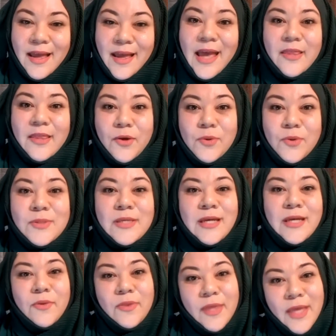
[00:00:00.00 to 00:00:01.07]
and those
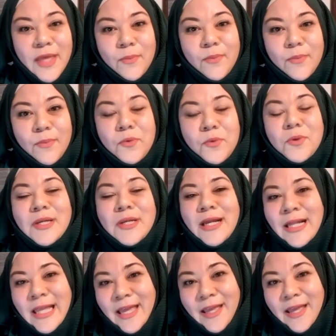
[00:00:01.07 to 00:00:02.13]
around them will
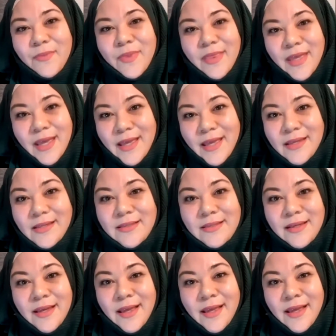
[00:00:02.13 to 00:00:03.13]
reclaim theirs.